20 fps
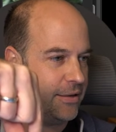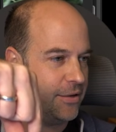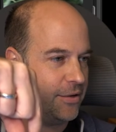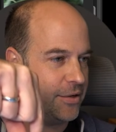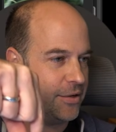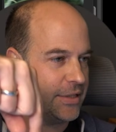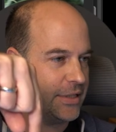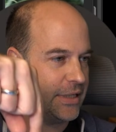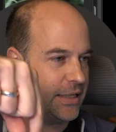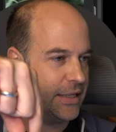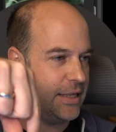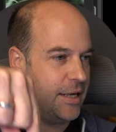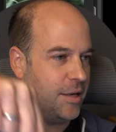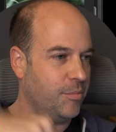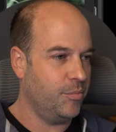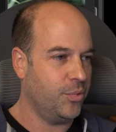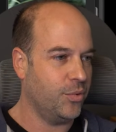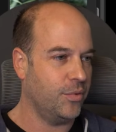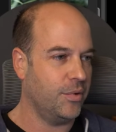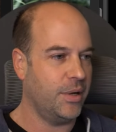you can see the
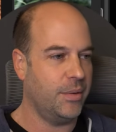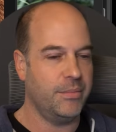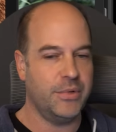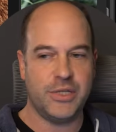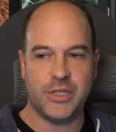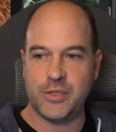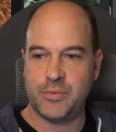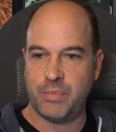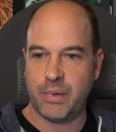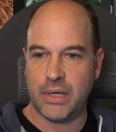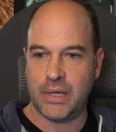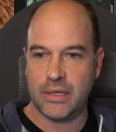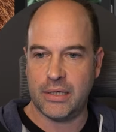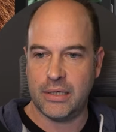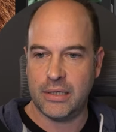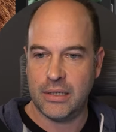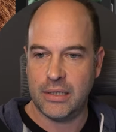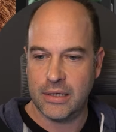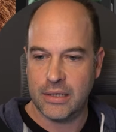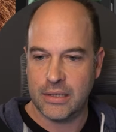import images
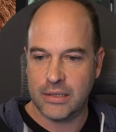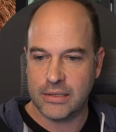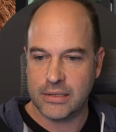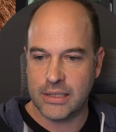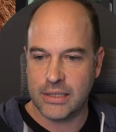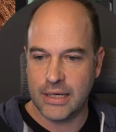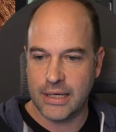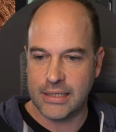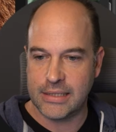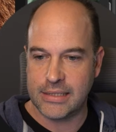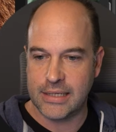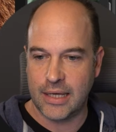button. So let's